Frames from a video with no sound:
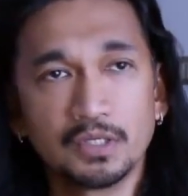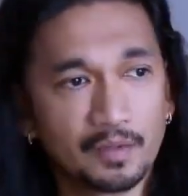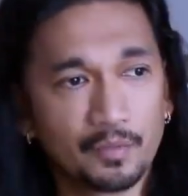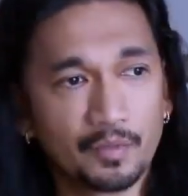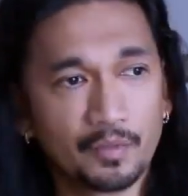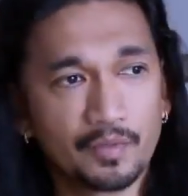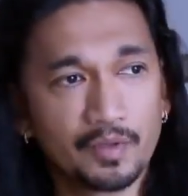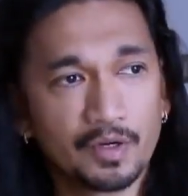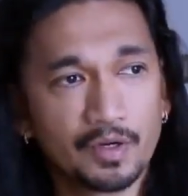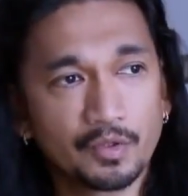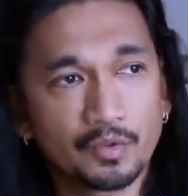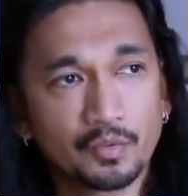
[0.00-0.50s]
They
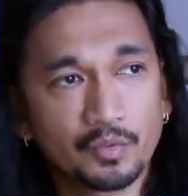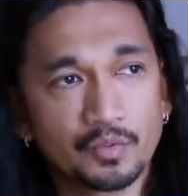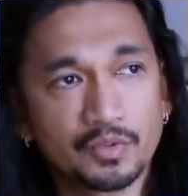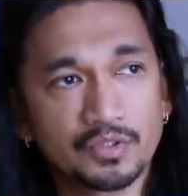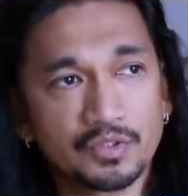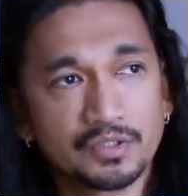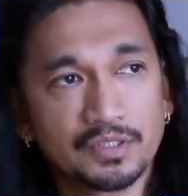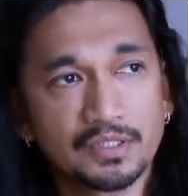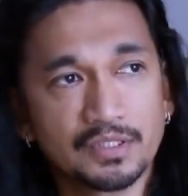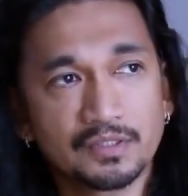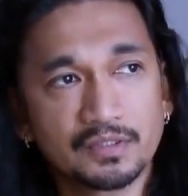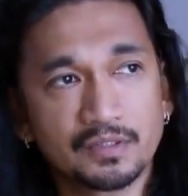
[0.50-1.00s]
were there to
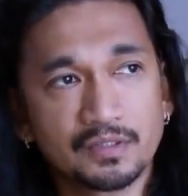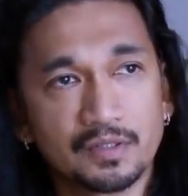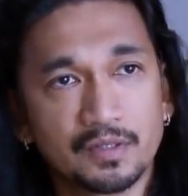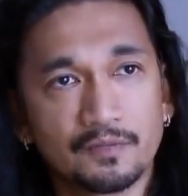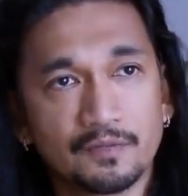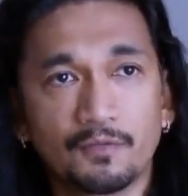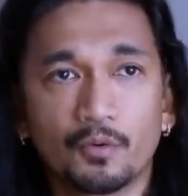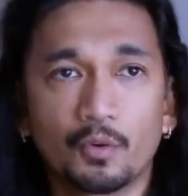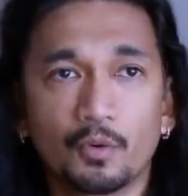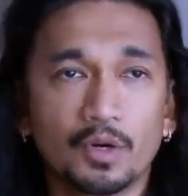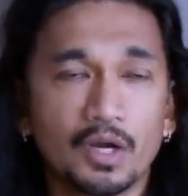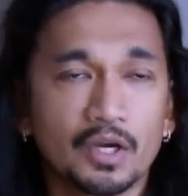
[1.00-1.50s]
resist the
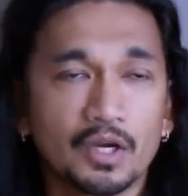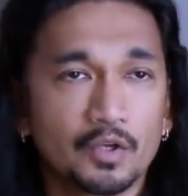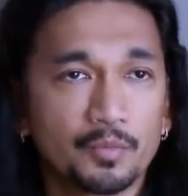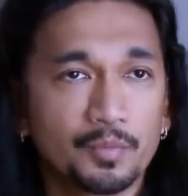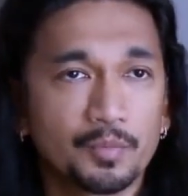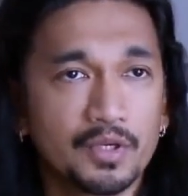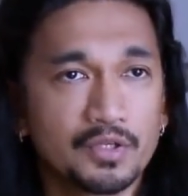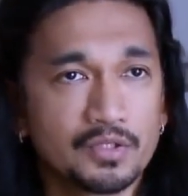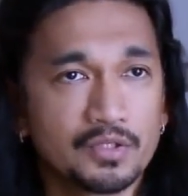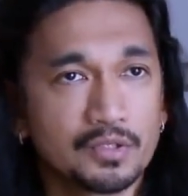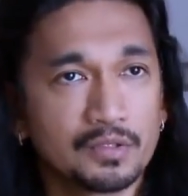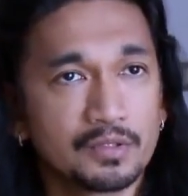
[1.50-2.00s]
foreign
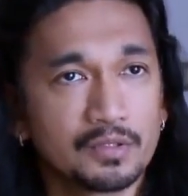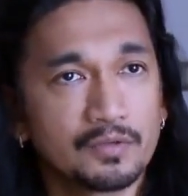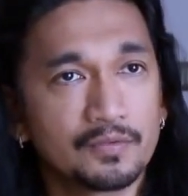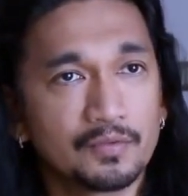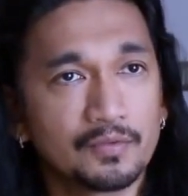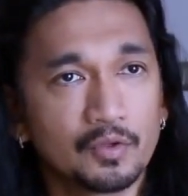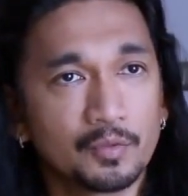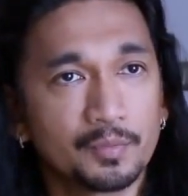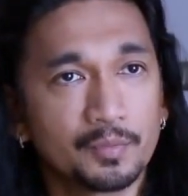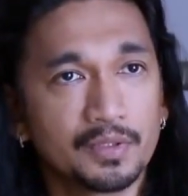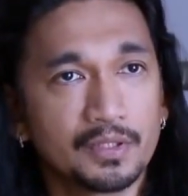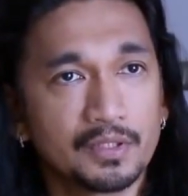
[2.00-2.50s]
occupation of the
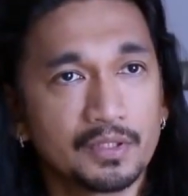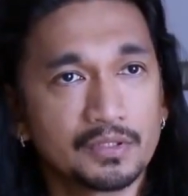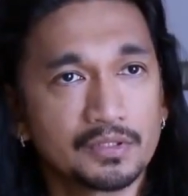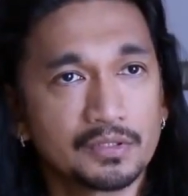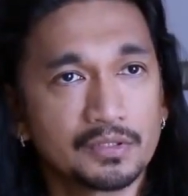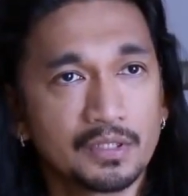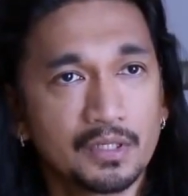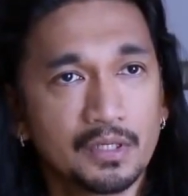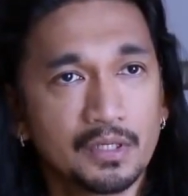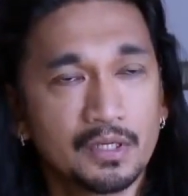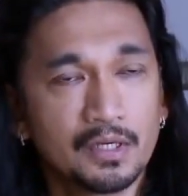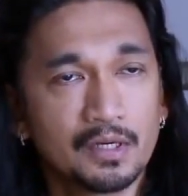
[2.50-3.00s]

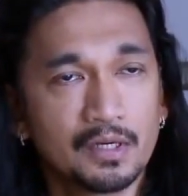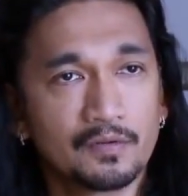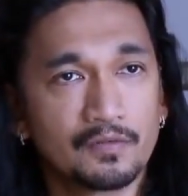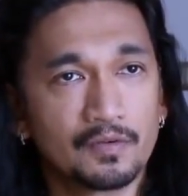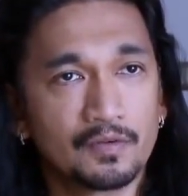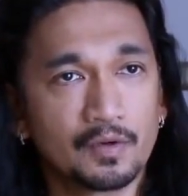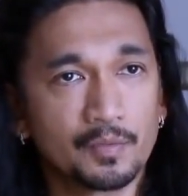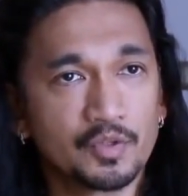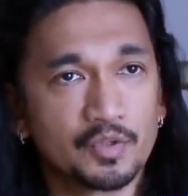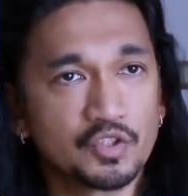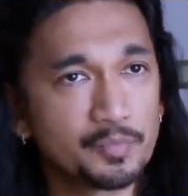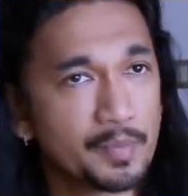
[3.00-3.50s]
Philippines
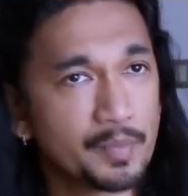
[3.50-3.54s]
from the